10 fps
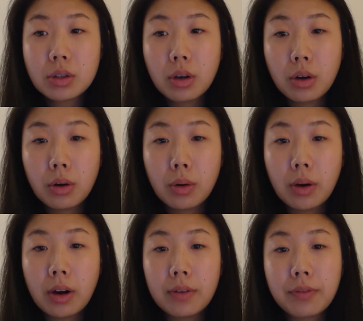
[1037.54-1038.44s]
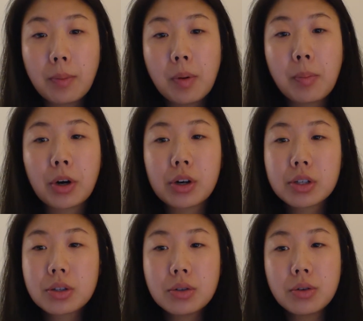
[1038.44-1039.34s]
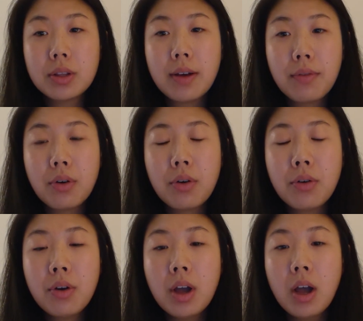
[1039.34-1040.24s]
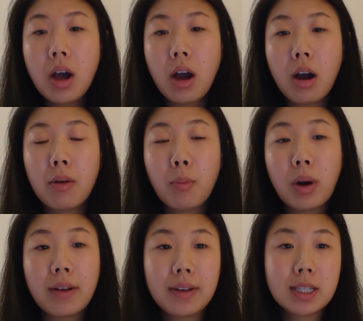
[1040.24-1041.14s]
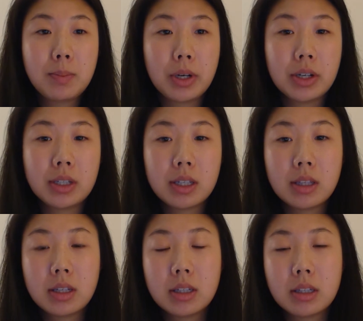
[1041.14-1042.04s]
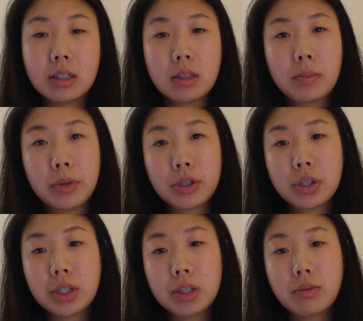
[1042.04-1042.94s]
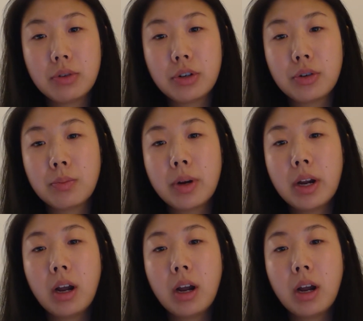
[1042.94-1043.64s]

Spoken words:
So from a personal level, what I've experienced in this emergency room,